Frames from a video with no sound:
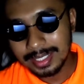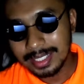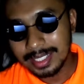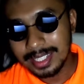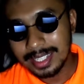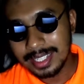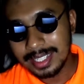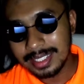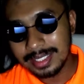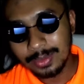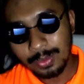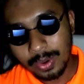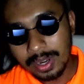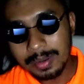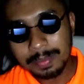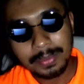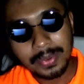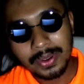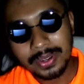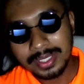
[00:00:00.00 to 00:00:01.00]
is
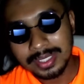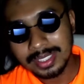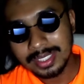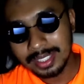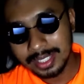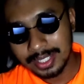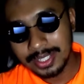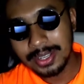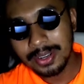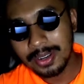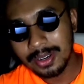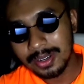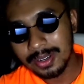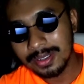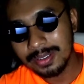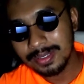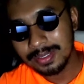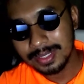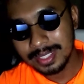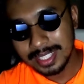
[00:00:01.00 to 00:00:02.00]
1 point secure
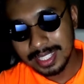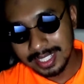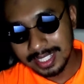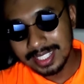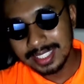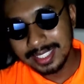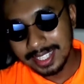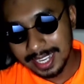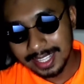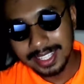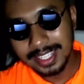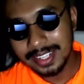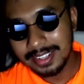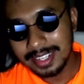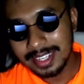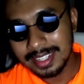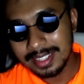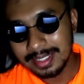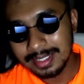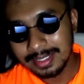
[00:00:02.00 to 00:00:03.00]
in this
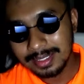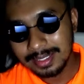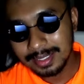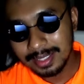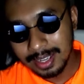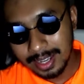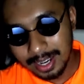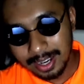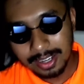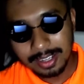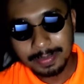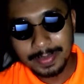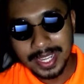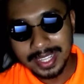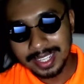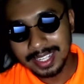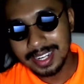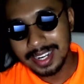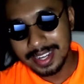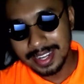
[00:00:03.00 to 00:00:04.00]
category
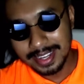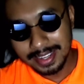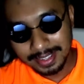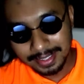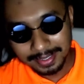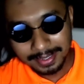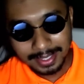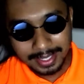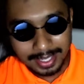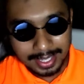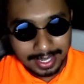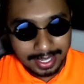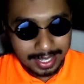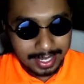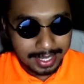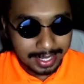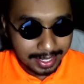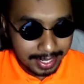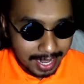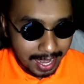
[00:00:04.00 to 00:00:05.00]
automatically.
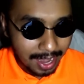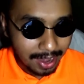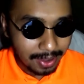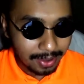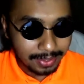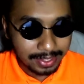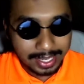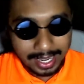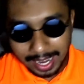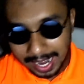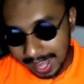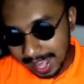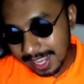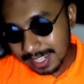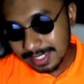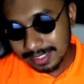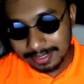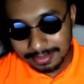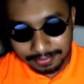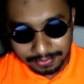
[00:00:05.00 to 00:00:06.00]
Now the
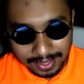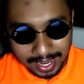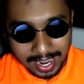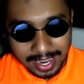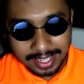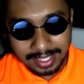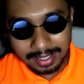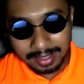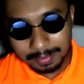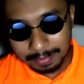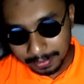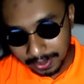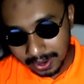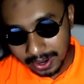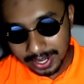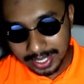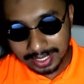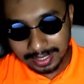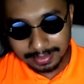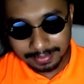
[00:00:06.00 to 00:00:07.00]
final
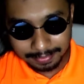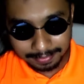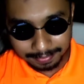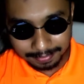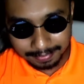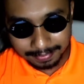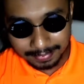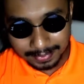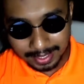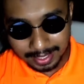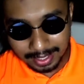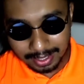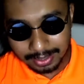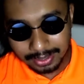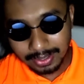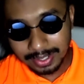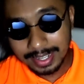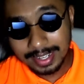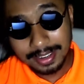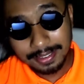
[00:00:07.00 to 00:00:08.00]
point, the
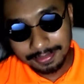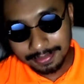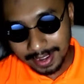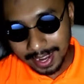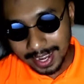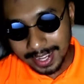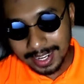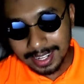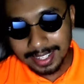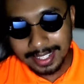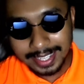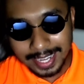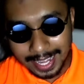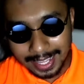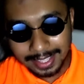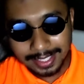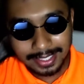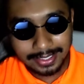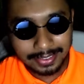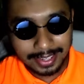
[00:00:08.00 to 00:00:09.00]
final
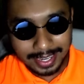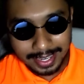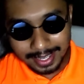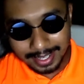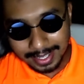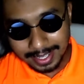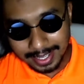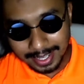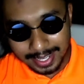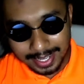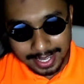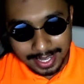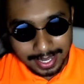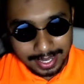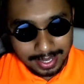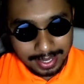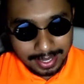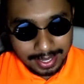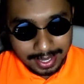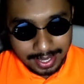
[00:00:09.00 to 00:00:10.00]
category,
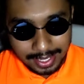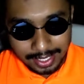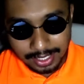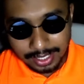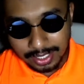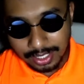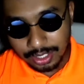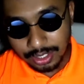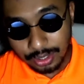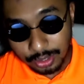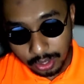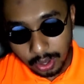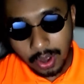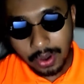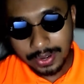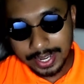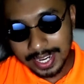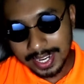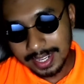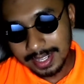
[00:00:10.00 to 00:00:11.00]

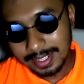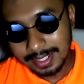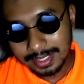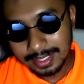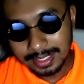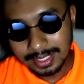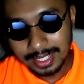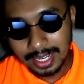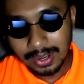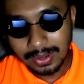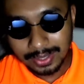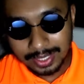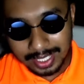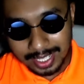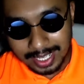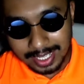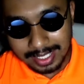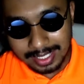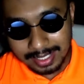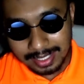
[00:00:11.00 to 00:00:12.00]
story. Now
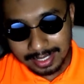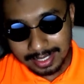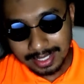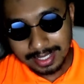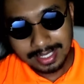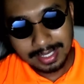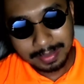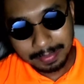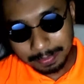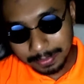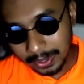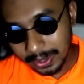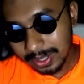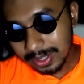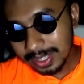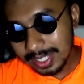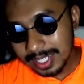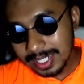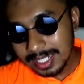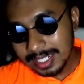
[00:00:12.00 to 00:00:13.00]
this is
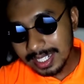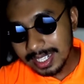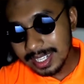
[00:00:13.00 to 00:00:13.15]
important